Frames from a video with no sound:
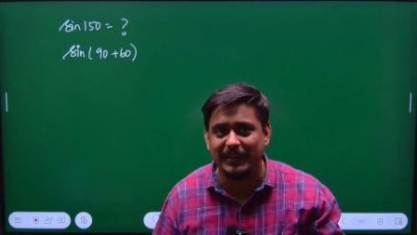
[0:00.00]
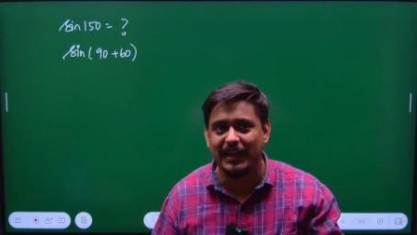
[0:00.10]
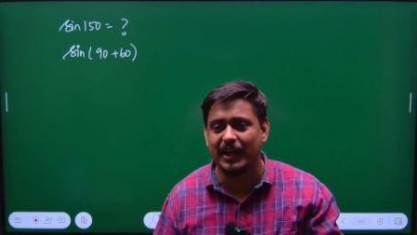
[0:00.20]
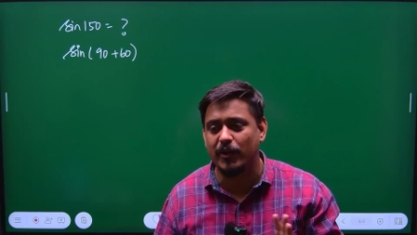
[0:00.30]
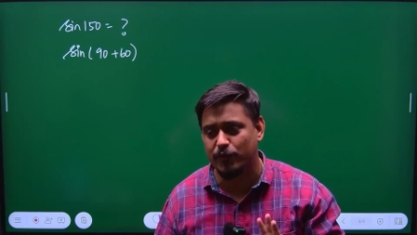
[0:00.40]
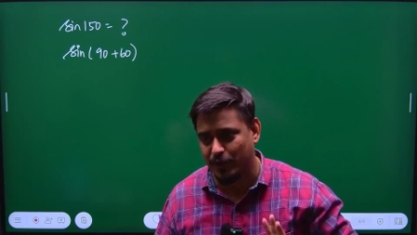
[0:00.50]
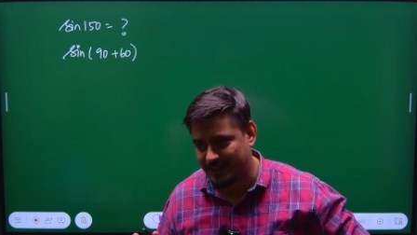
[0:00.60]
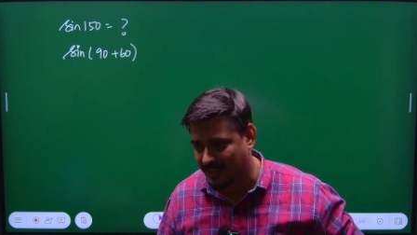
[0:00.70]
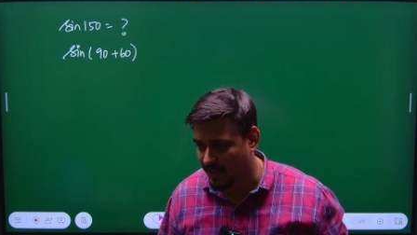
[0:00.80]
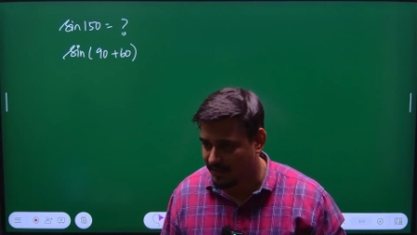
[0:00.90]
end of today's
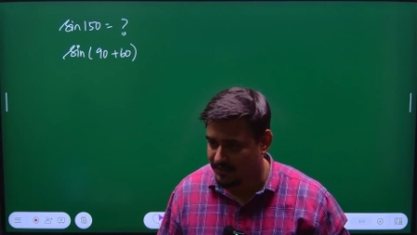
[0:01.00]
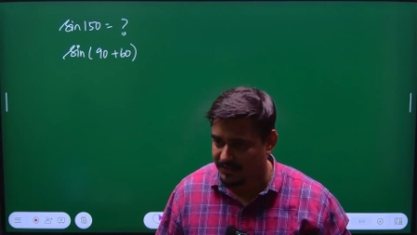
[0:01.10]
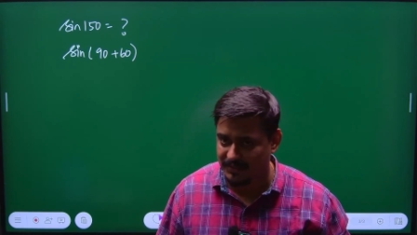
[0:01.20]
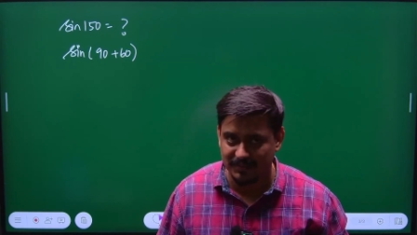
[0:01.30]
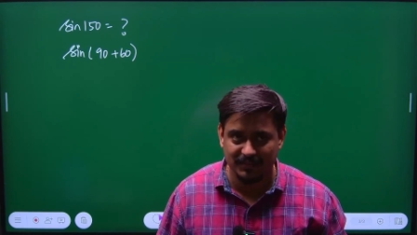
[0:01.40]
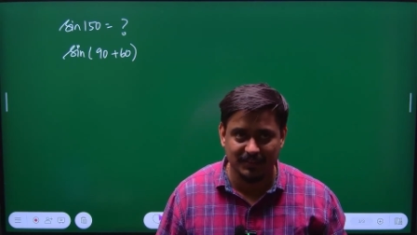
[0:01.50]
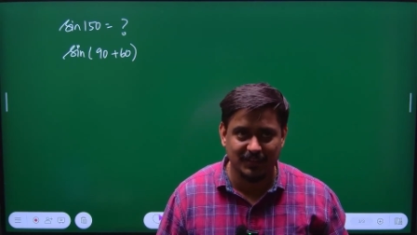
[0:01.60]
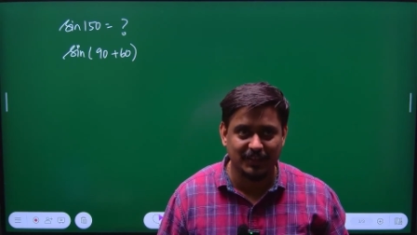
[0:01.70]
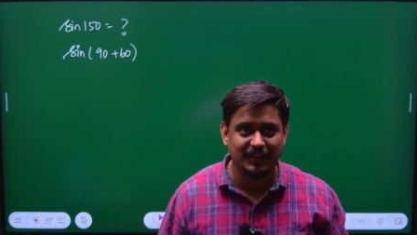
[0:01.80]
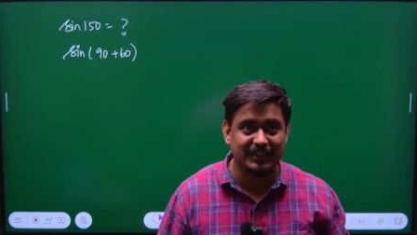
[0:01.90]
class.
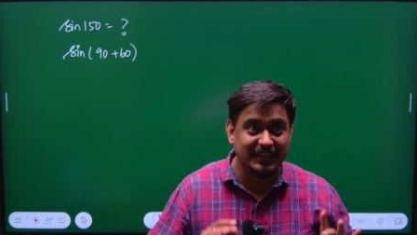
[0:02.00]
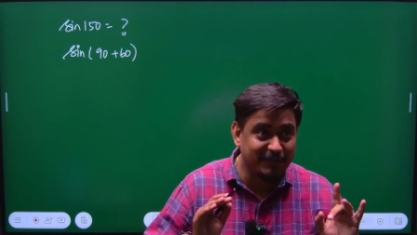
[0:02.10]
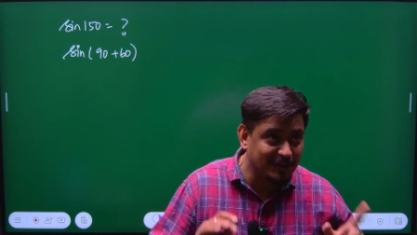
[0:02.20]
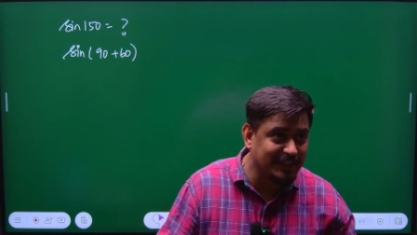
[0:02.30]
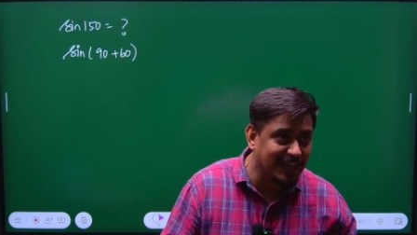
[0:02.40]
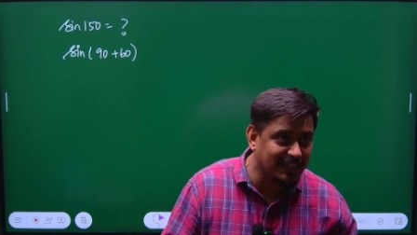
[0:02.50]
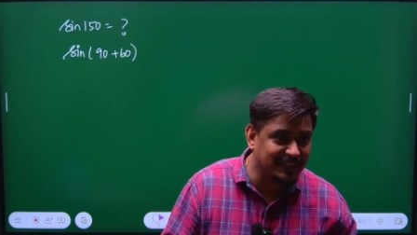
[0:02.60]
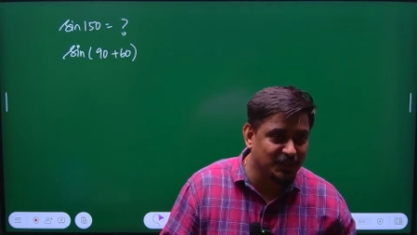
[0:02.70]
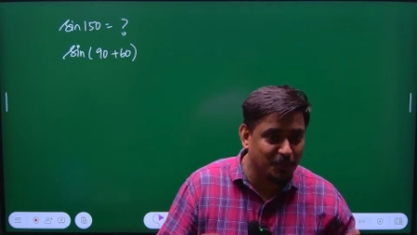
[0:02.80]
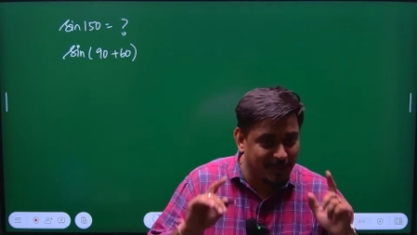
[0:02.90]
Given that,
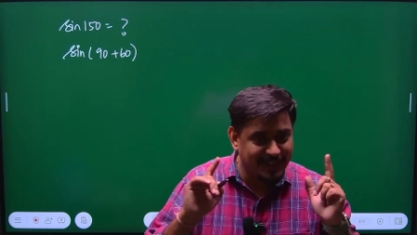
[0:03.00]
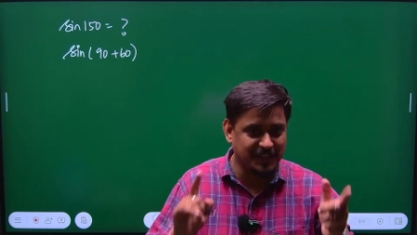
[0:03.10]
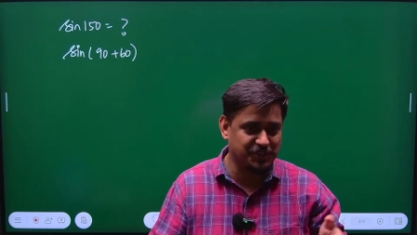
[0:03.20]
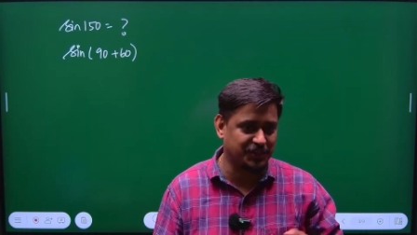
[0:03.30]
you pay attention.